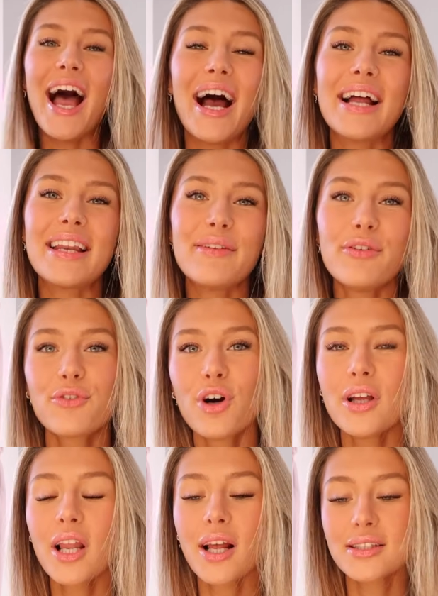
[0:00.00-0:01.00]
and if you've got
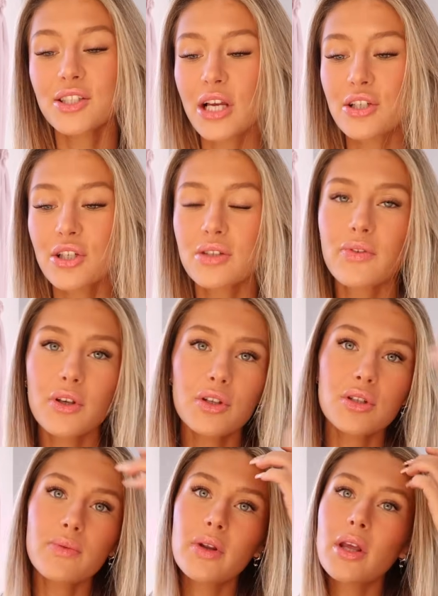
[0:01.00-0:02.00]
any like suggestions for
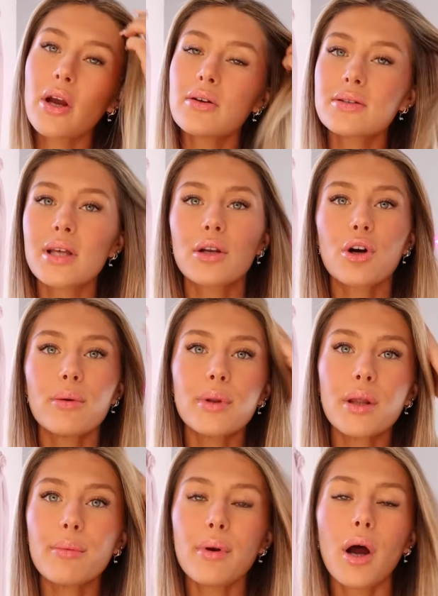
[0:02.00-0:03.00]
YouTube videos, then comment
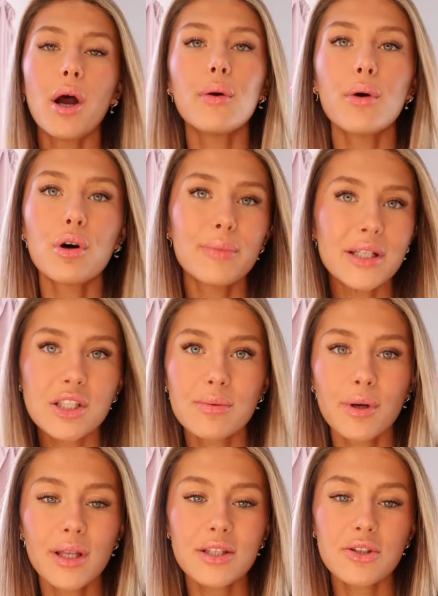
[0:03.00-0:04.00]
them below or message
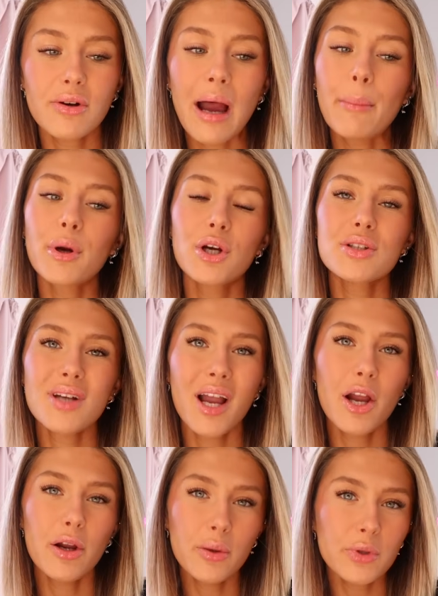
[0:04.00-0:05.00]
me on Instagram, because
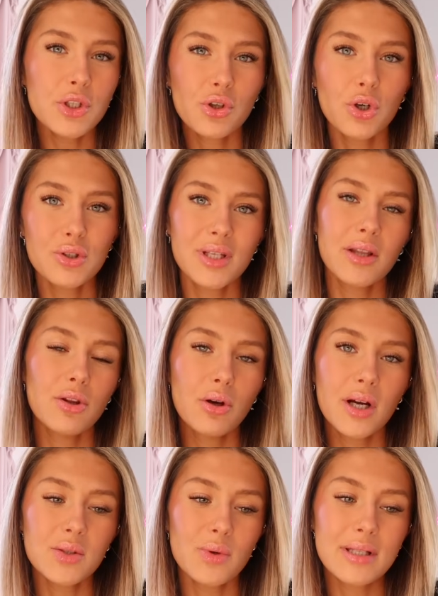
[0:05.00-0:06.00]
I only want to do content that you
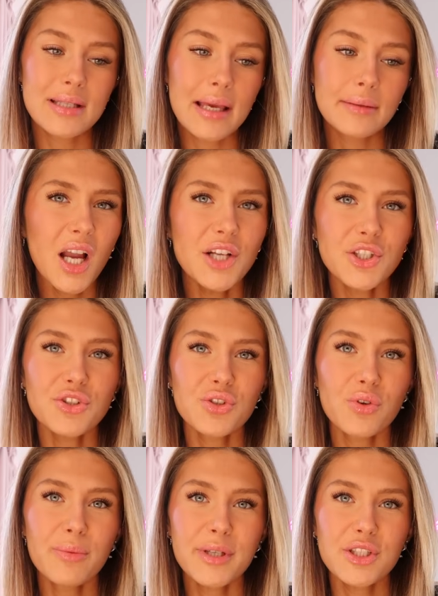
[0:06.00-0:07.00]
guys want to see. I don't just
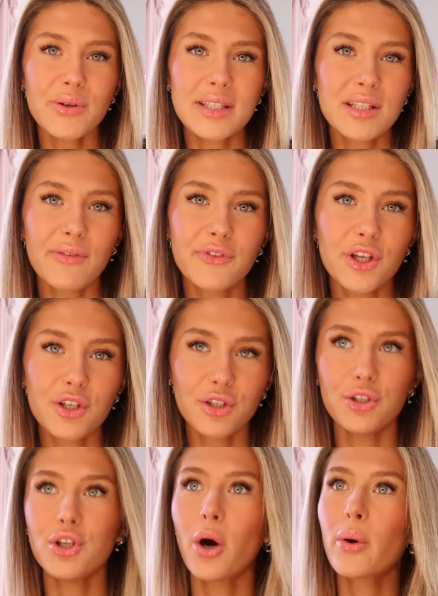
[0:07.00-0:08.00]
want to be doing stuff that
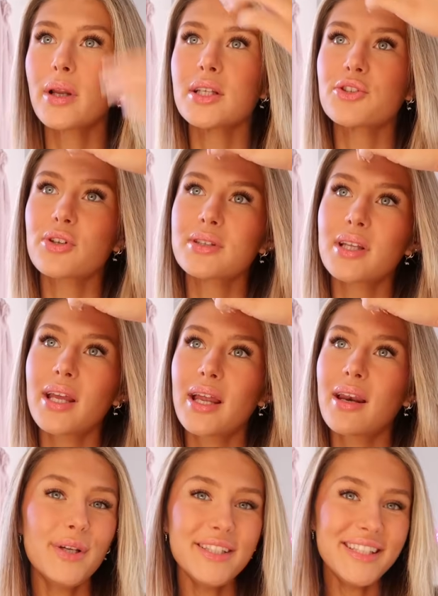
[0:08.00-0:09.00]
no one is interested in.
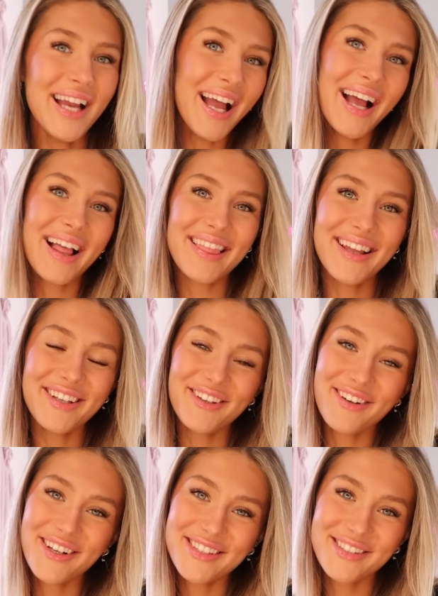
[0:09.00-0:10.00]
But yeah, thank you
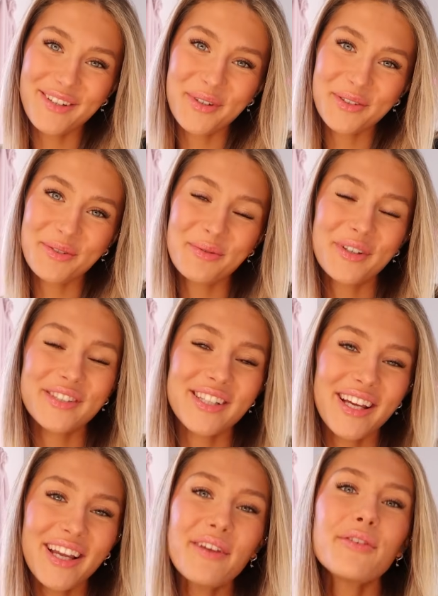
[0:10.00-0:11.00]
guys so much for
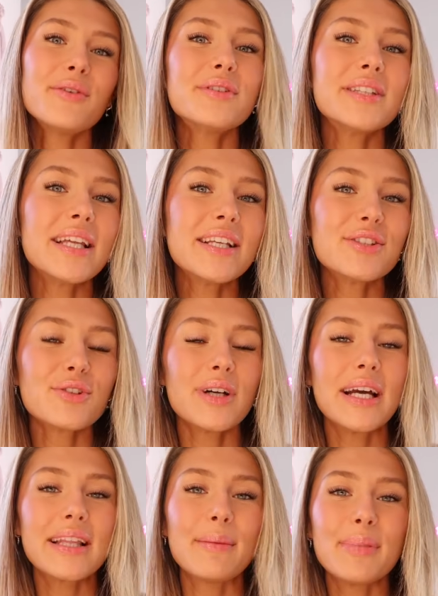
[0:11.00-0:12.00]
watching. If you did enjoy
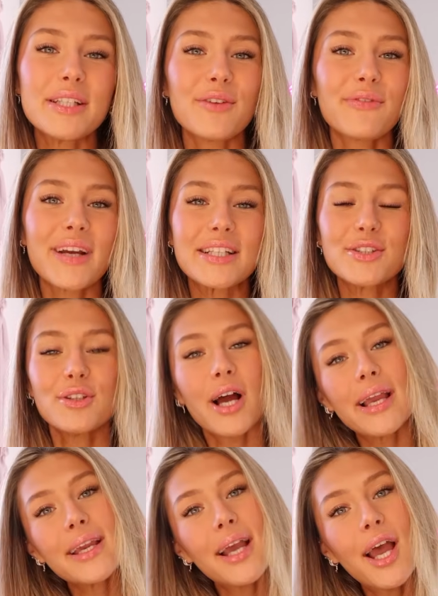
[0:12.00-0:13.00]
it, then please don't forget to
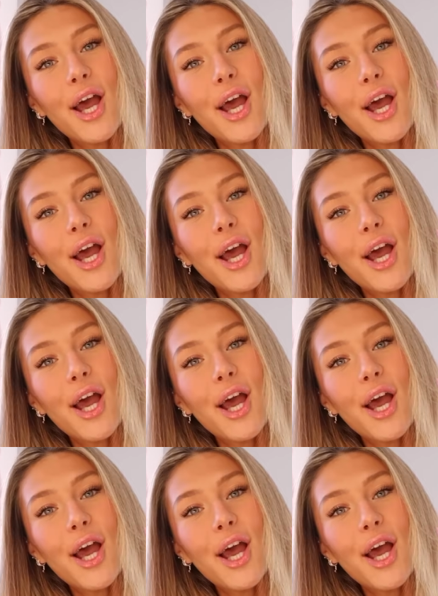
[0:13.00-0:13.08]
like,